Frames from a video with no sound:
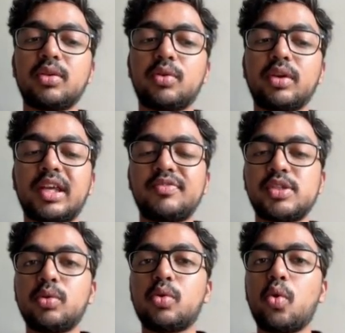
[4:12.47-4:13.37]
gives you
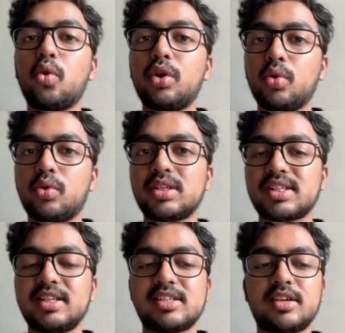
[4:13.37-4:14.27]
code nodes
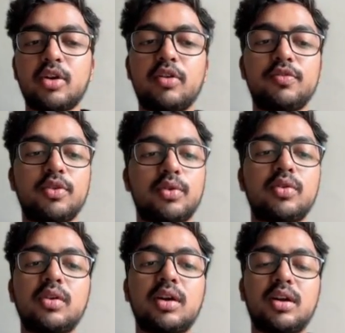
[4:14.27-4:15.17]
instead of,
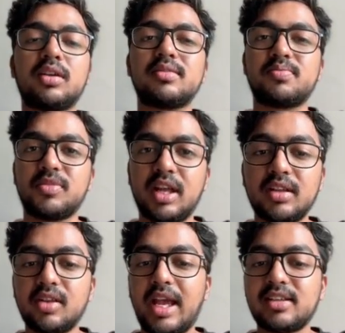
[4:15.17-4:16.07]

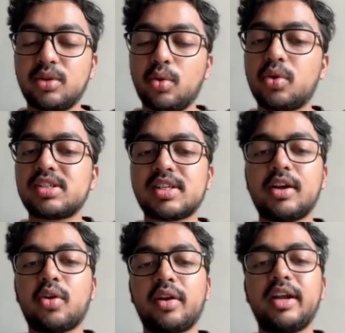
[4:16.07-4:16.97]
nodes that
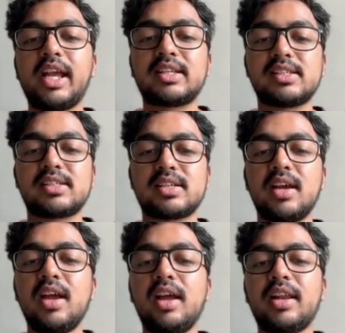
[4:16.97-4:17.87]
already exist,
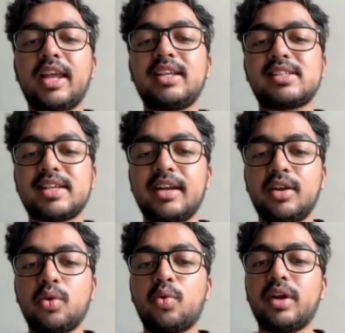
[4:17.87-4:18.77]
like set
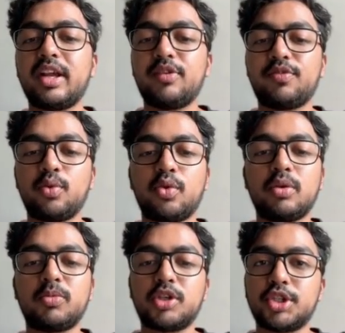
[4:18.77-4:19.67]
node, if node,
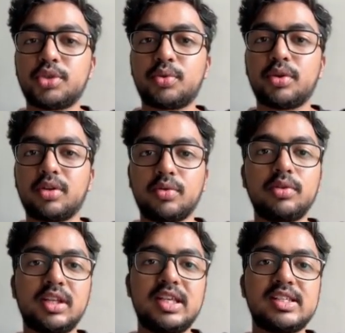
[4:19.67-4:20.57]
merge node.
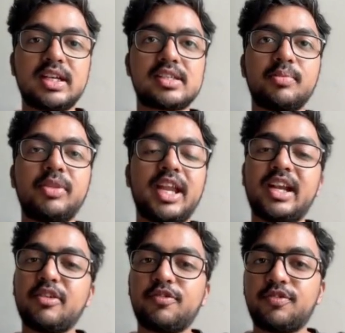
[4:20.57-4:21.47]
These are some native
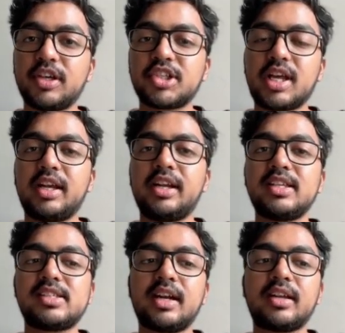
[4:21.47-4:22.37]
functionalities
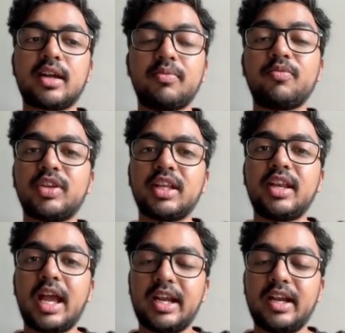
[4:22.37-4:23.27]
that come within
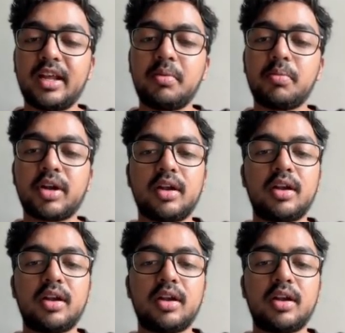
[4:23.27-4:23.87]
n8n, but